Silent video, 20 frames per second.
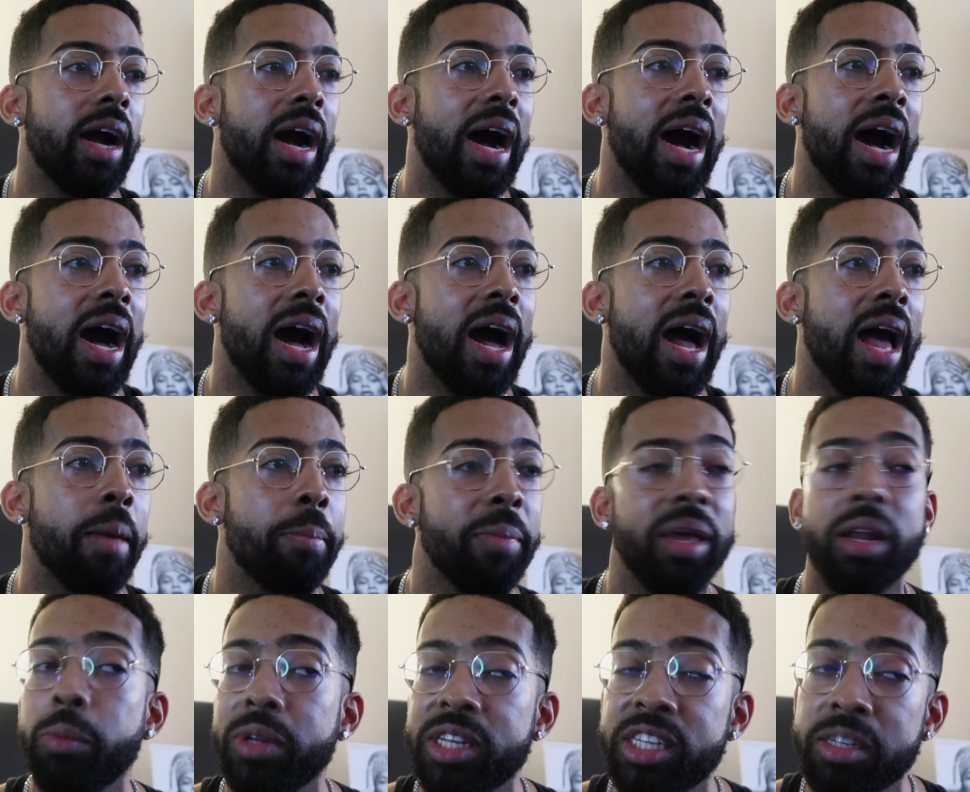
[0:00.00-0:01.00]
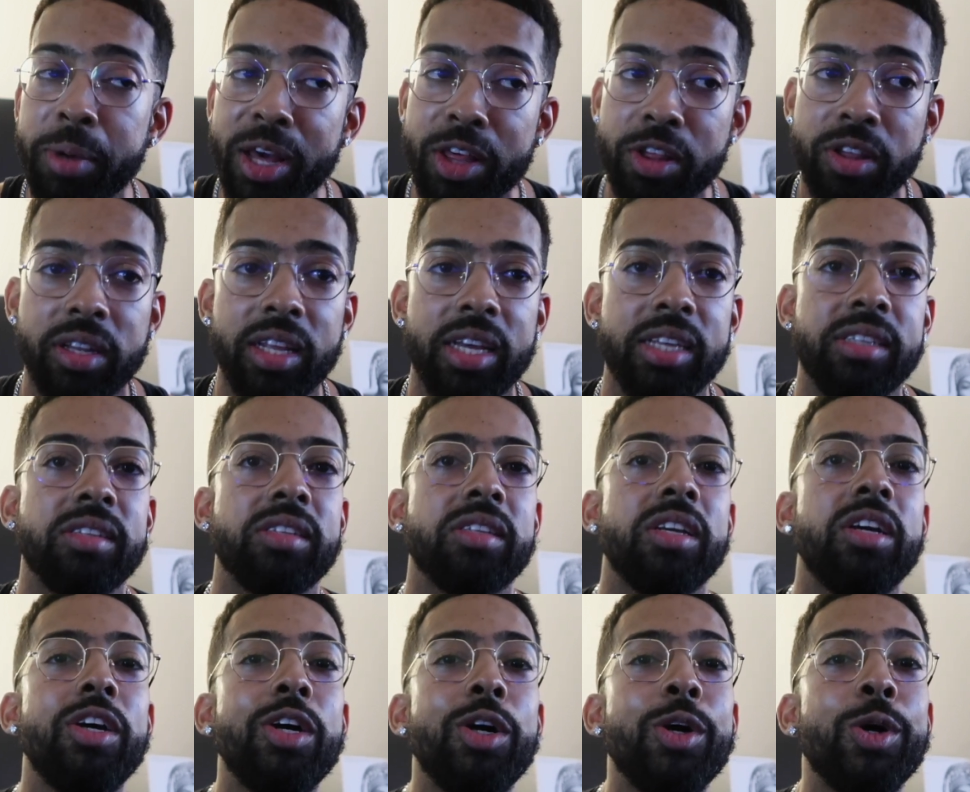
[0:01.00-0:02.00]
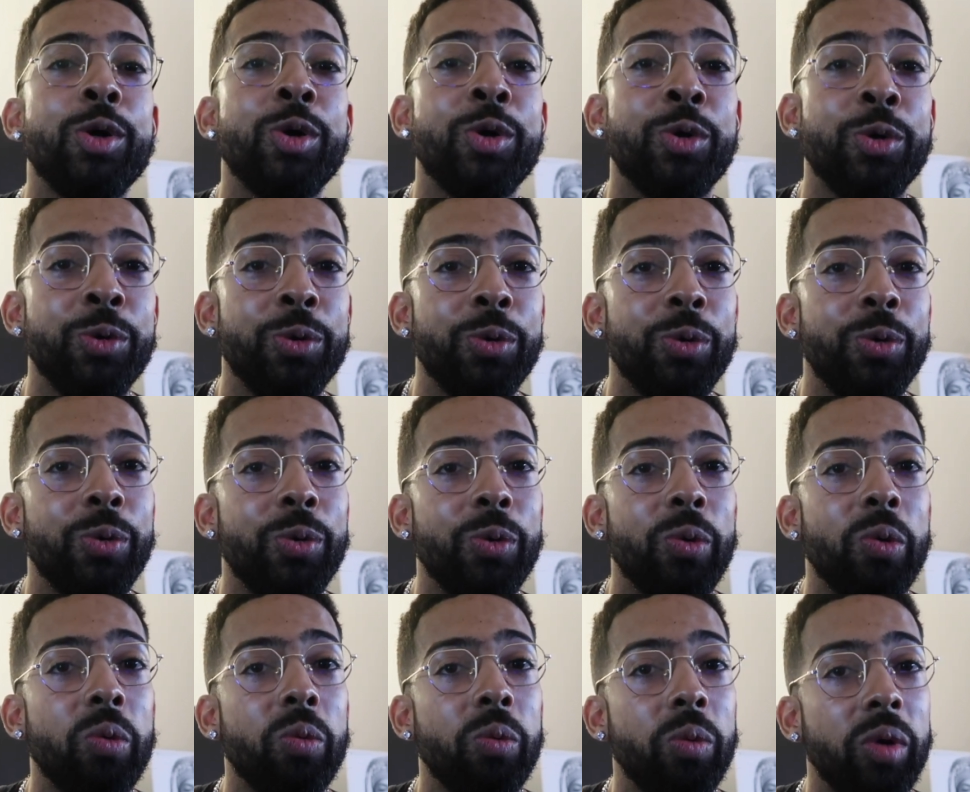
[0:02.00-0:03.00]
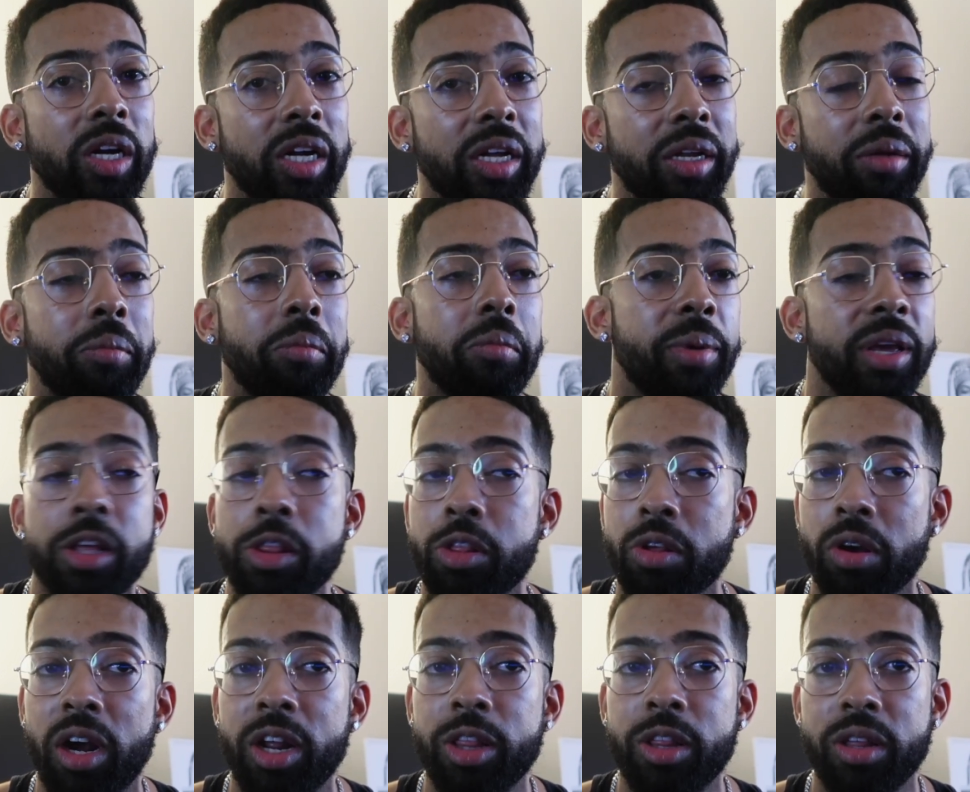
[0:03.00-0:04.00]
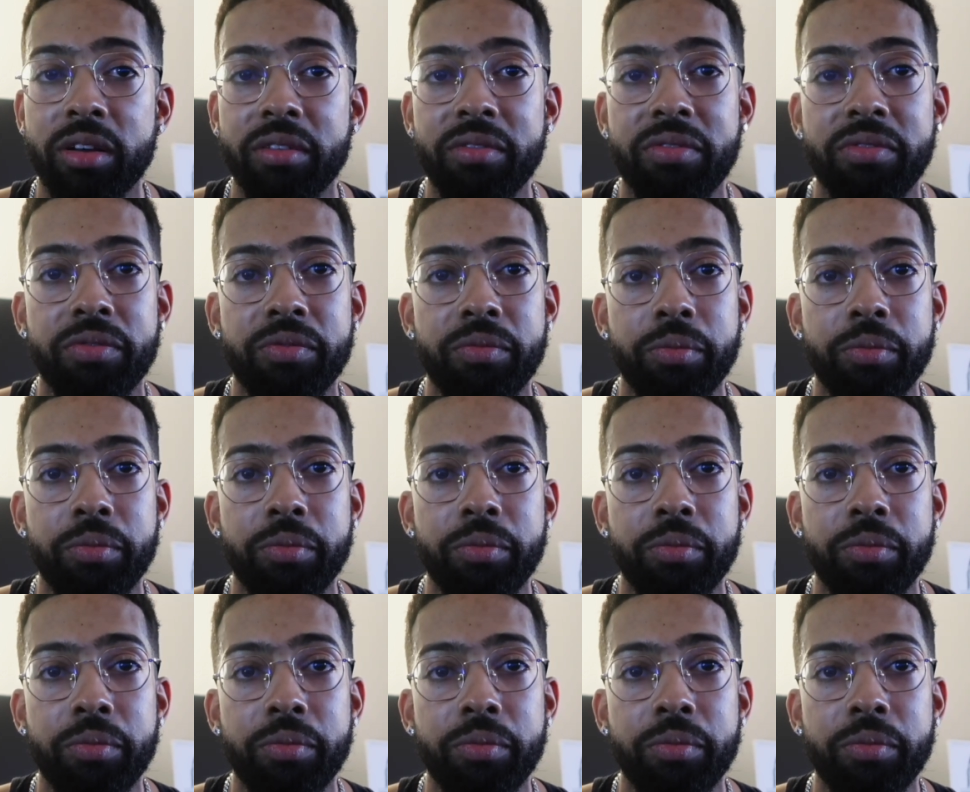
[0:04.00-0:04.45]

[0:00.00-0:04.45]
I met with specialists who would be in charge of,